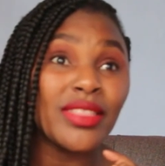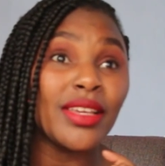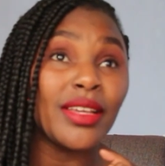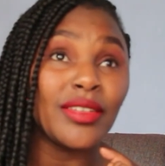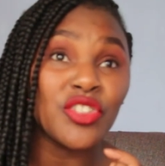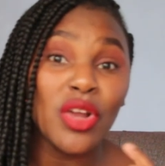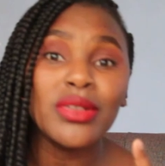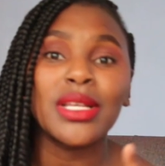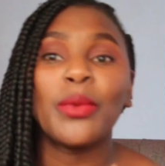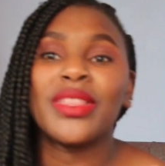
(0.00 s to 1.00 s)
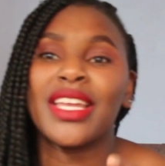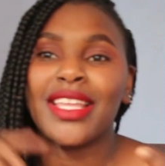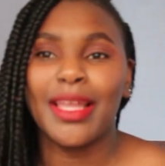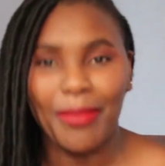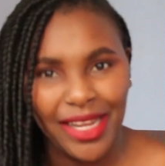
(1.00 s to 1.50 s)
the trouser with
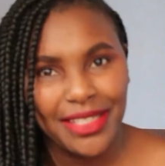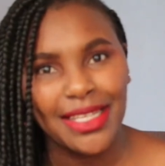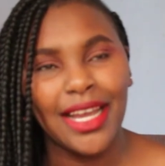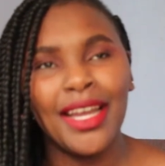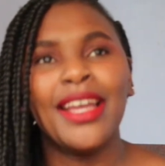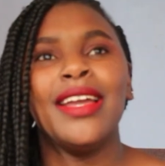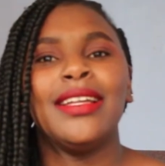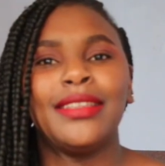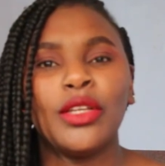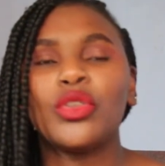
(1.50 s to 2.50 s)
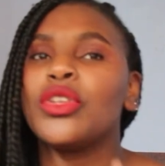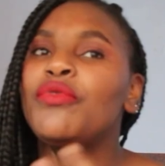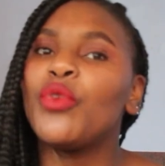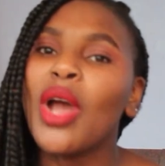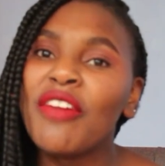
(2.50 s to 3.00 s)
another blazer. If
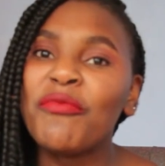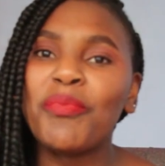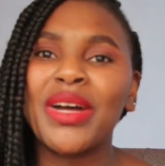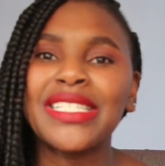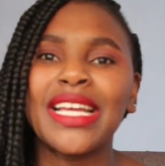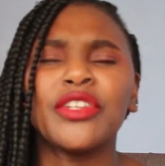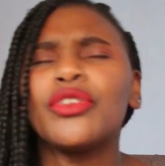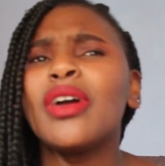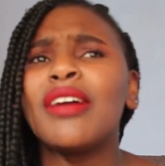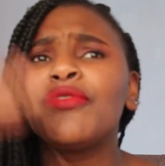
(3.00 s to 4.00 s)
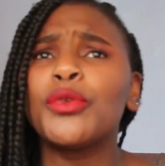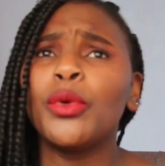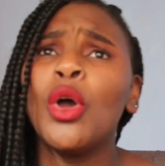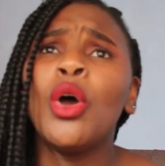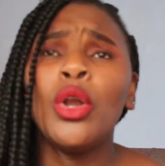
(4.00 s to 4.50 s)
you have pattern, you don't have
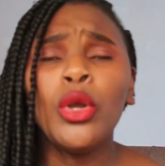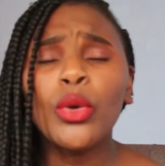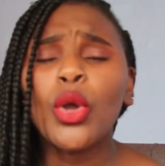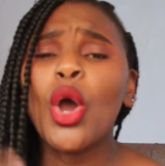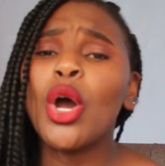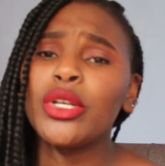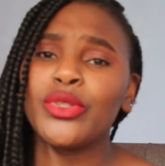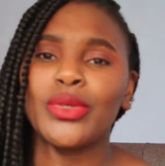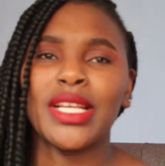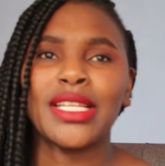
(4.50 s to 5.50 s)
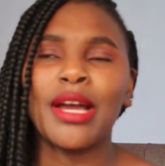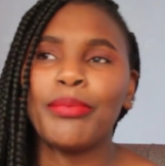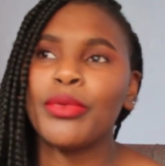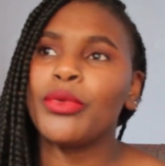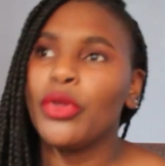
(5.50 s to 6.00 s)
to look all suited
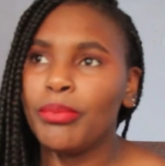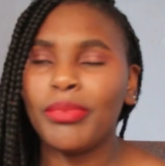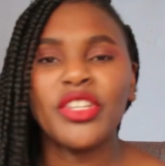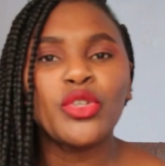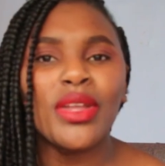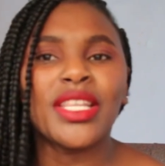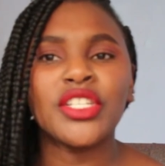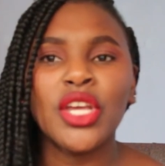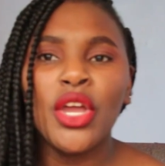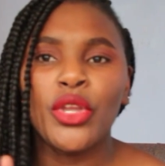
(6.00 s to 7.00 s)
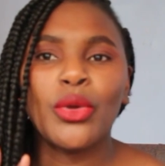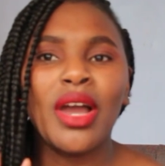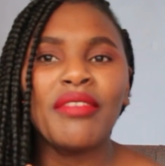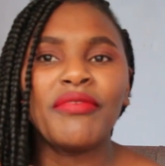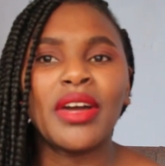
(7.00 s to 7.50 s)
up. Be sure that you
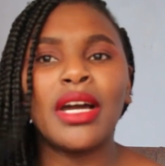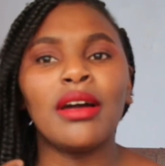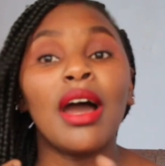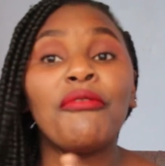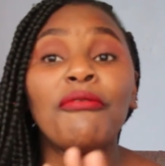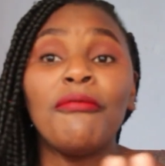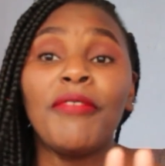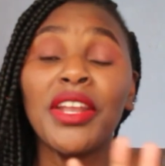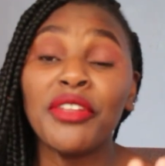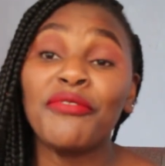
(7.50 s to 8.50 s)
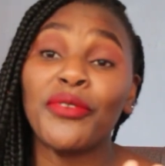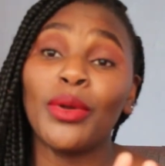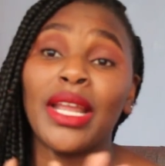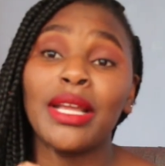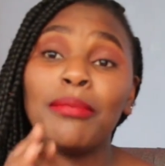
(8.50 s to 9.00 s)
have a very few,
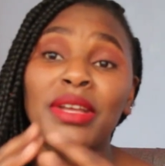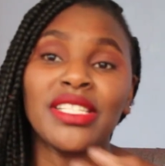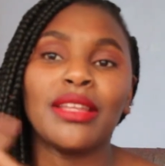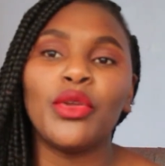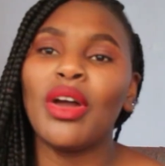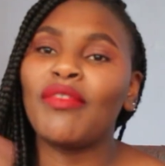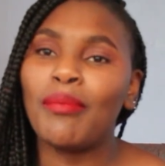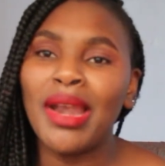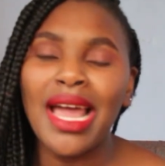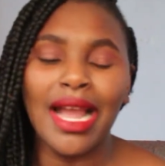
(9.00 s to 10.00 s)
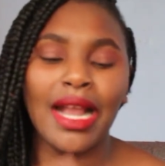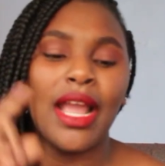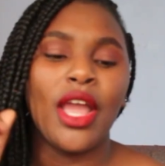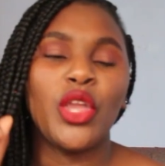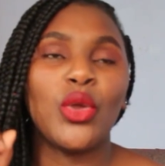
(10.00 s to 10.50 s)
like you have a black,
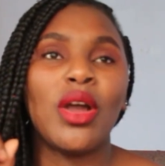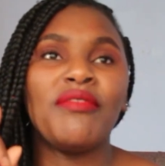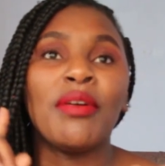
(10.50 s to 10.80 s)
you have a